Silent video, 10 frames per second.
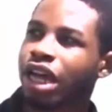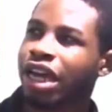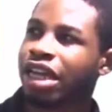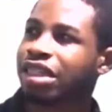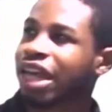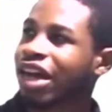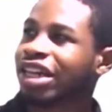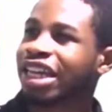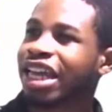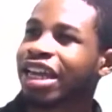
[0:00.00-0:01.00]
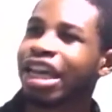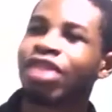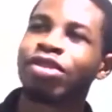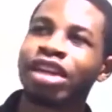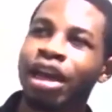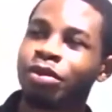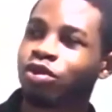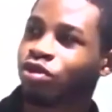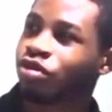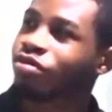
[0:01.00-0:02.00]
Others are out there, they are looking up
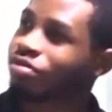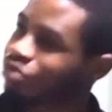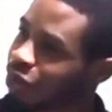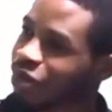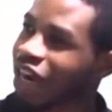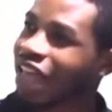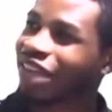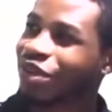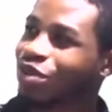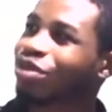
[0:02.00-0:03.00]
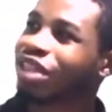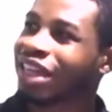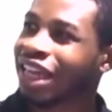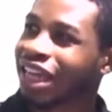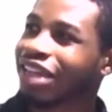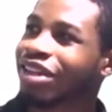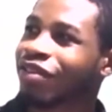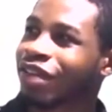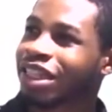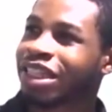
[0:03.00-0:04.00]
to people like you, the
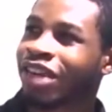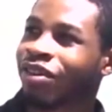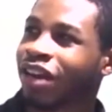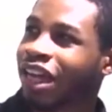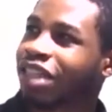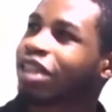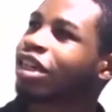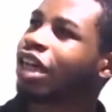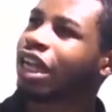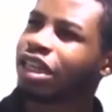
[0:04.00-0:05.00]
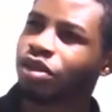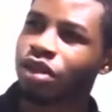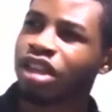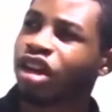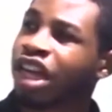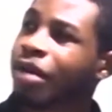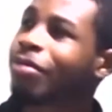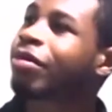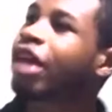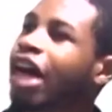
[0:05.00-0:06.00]
university and all that. I used to tell
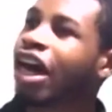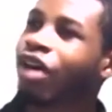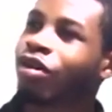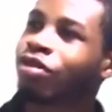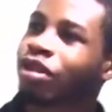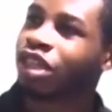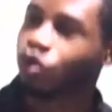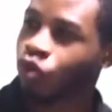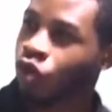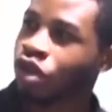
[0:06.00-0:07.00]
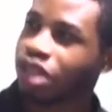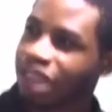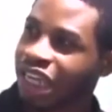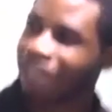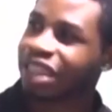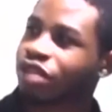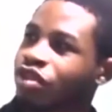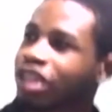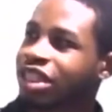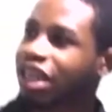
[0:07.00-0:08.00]
them how it was getting
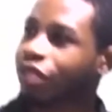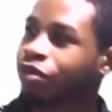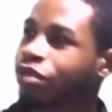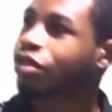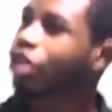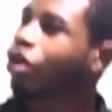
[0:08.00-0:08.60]
to this level.